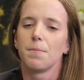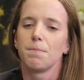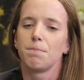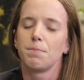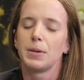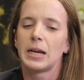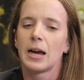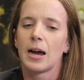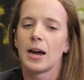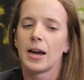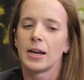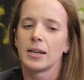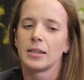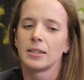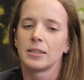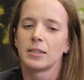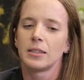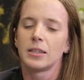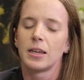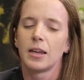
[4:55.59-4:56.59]

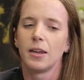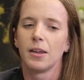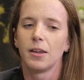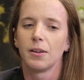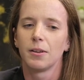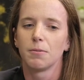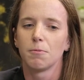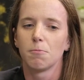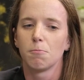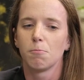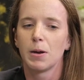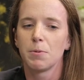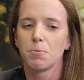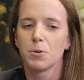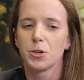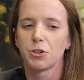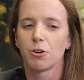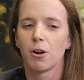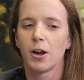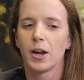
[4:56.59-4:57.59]
because when
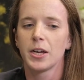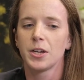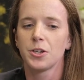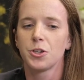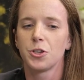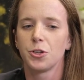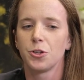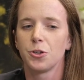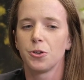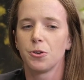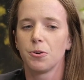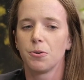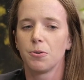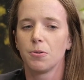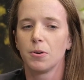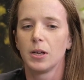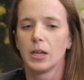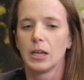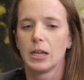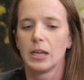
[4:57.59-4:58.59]
we're trying
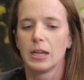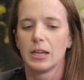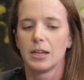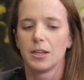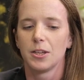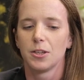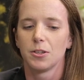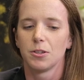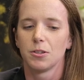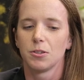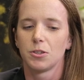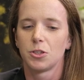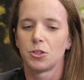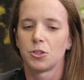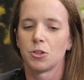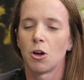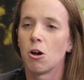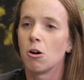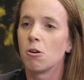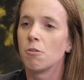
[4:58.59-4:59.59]
to
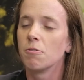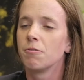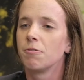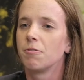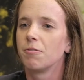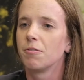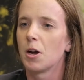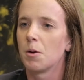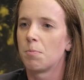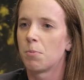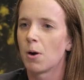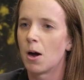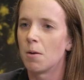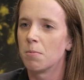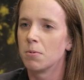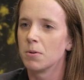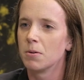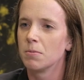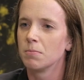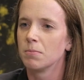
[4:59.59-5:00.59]
solve a
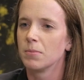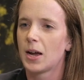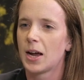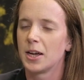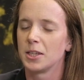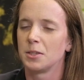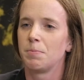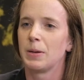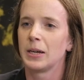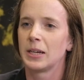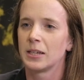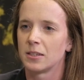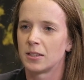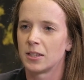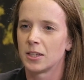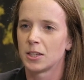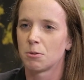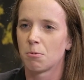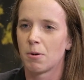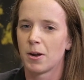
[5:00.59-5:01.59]
problem as big as
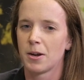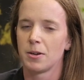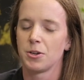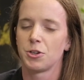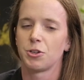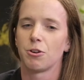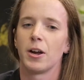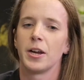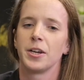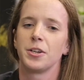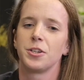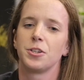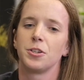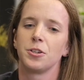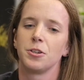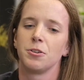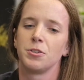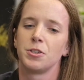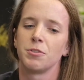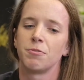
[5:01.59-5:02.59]
this one and trying
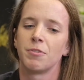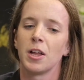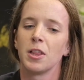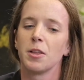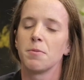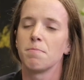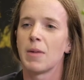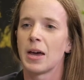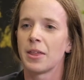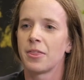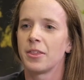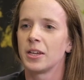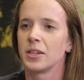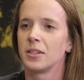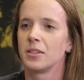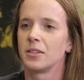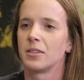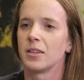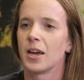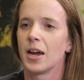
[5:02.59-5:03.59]
to develop
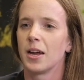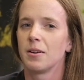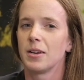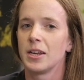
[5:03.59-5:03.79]
methods that